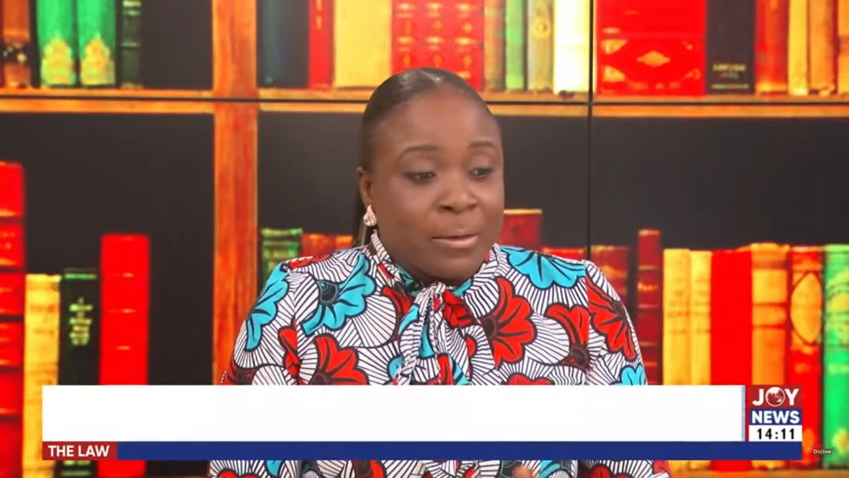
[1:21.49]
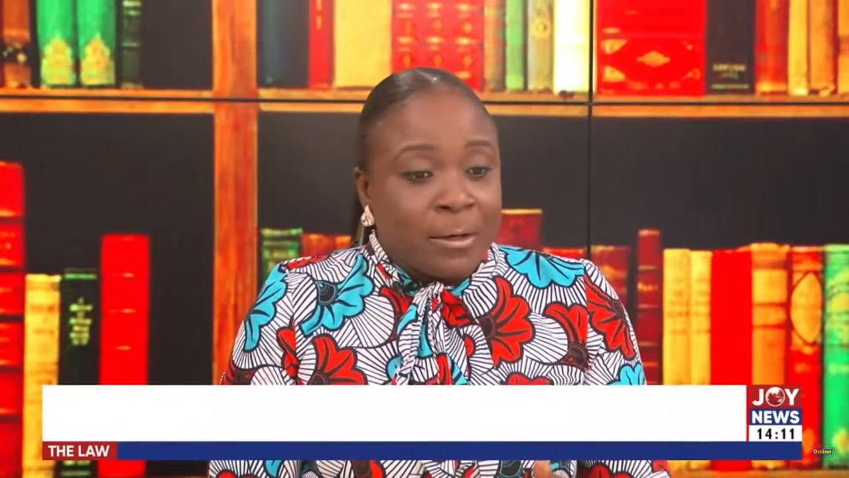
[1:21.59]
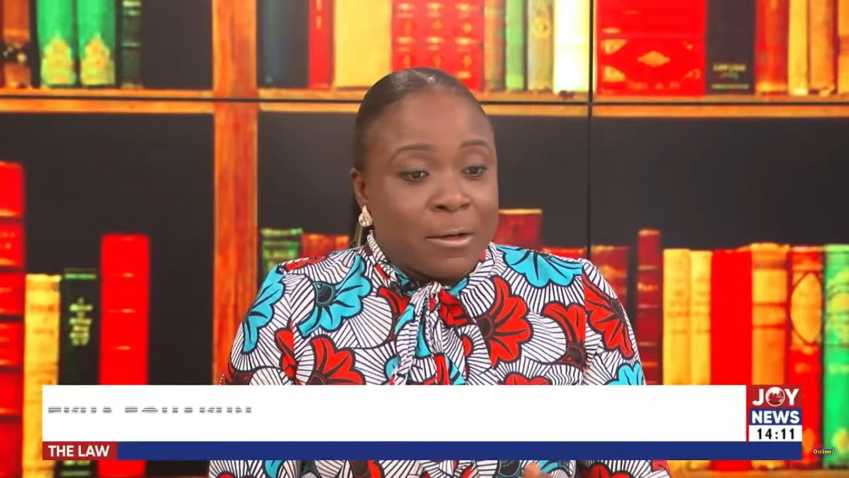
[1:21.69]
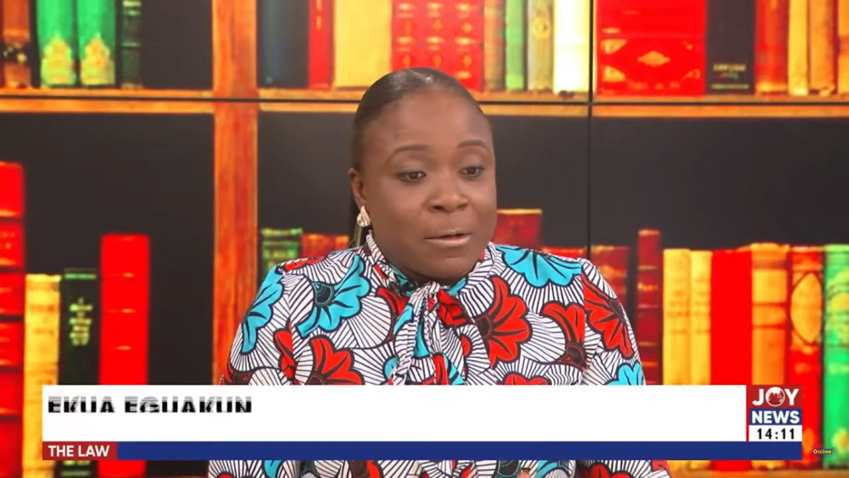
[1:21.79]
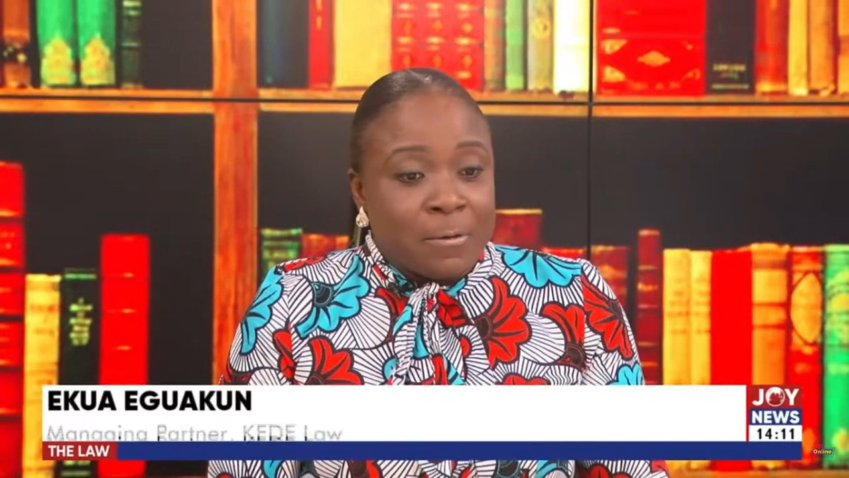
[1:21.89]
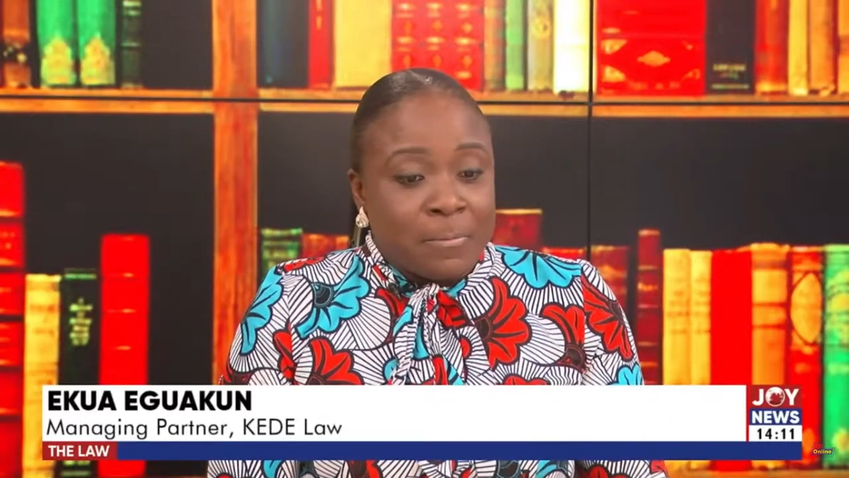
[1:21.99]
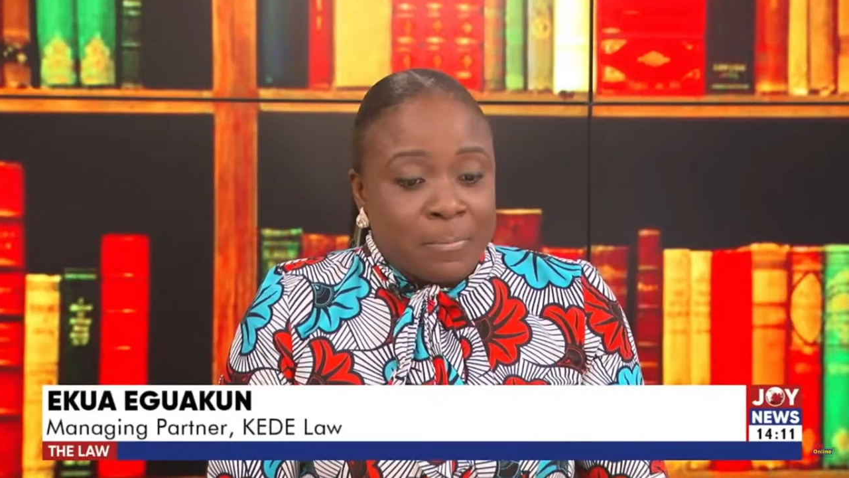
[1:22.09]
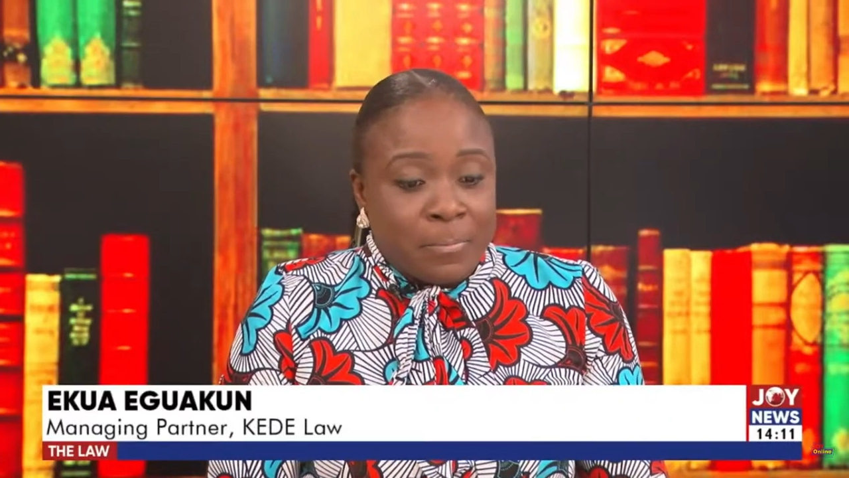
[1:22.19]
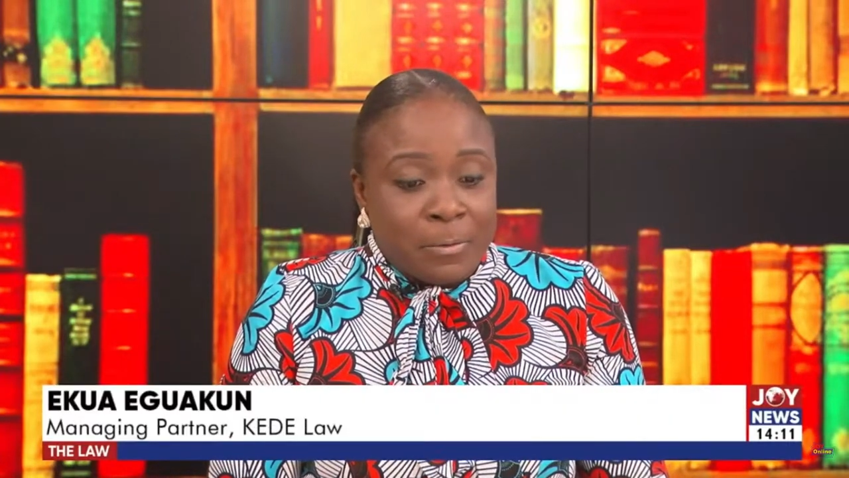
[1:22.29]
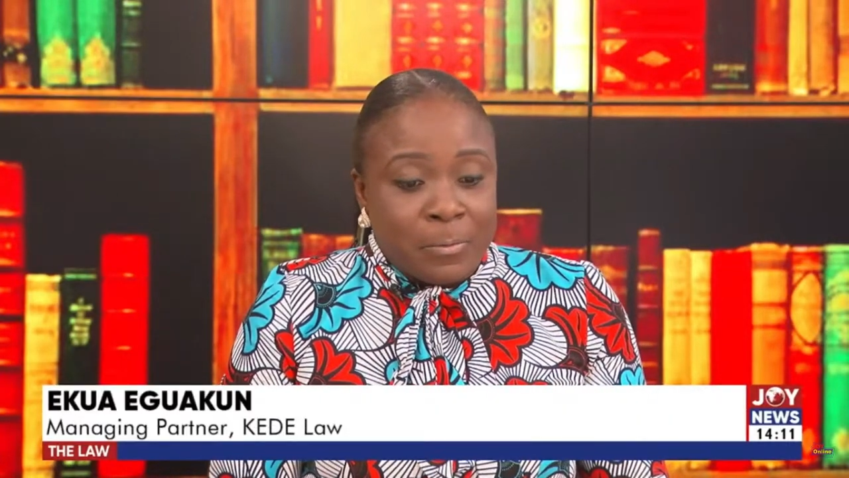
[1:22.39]

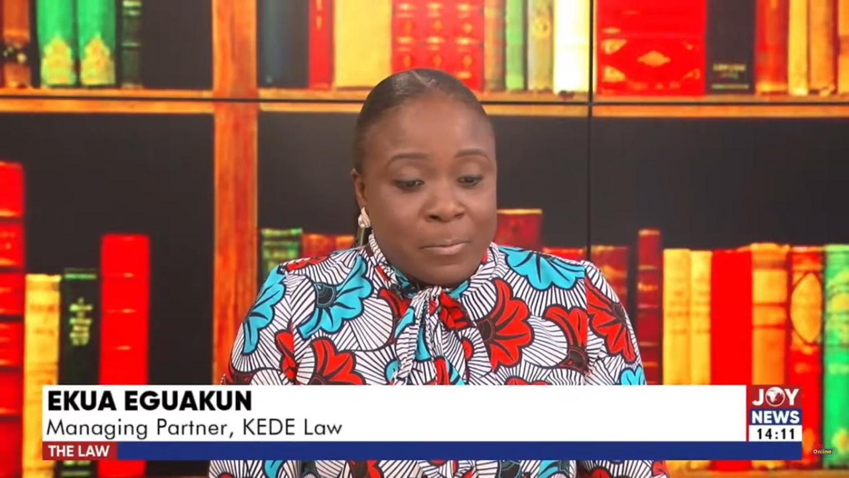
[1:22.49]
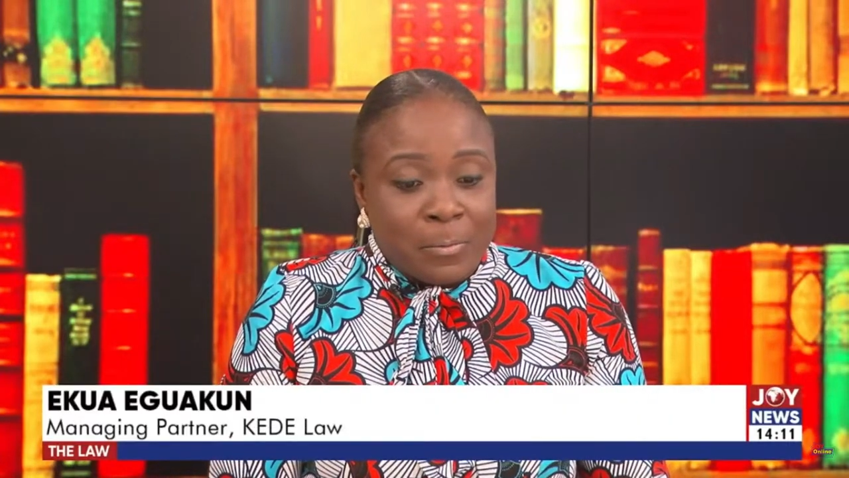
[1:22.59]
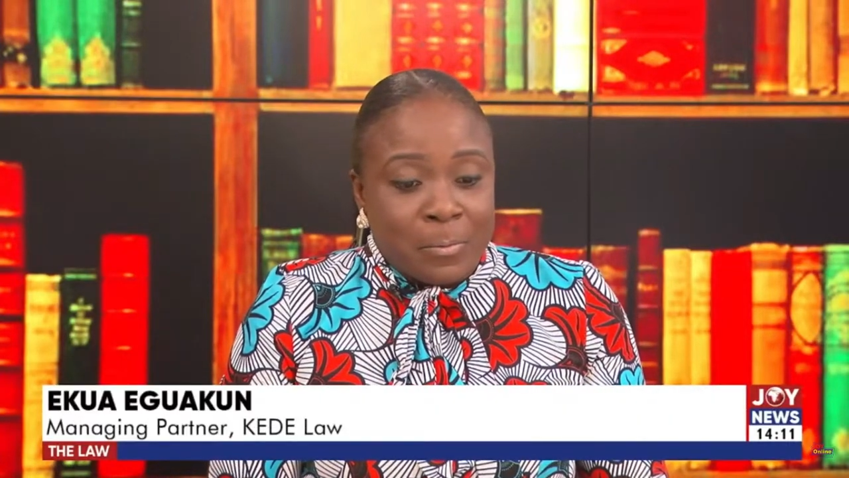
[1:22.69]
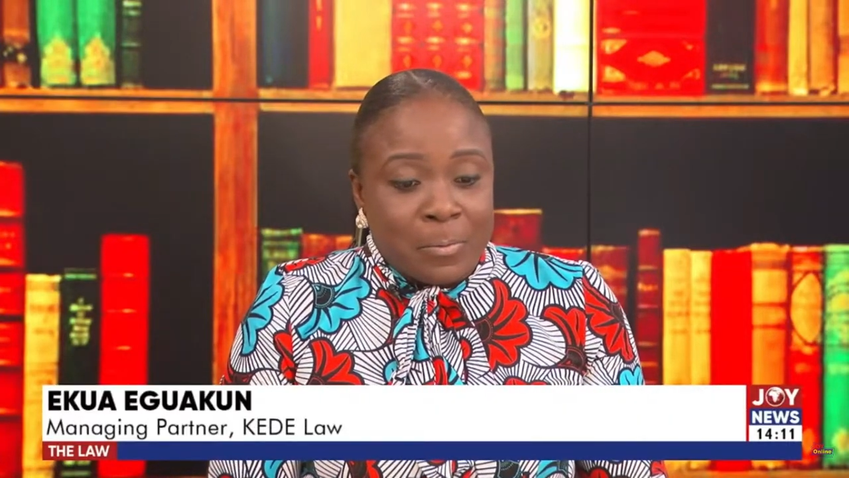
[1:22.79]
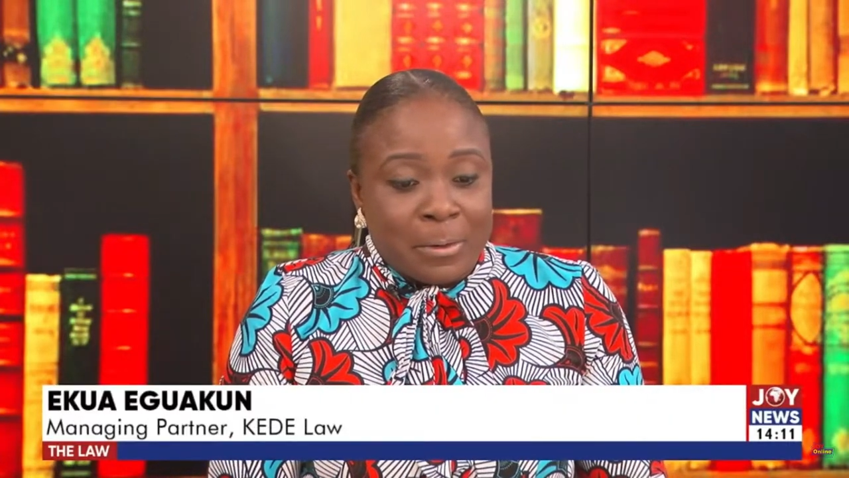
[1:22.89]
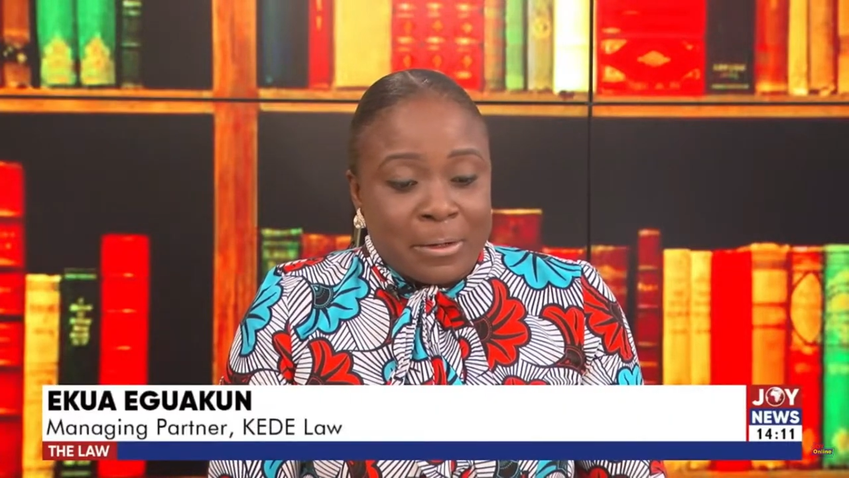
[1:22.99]
um, you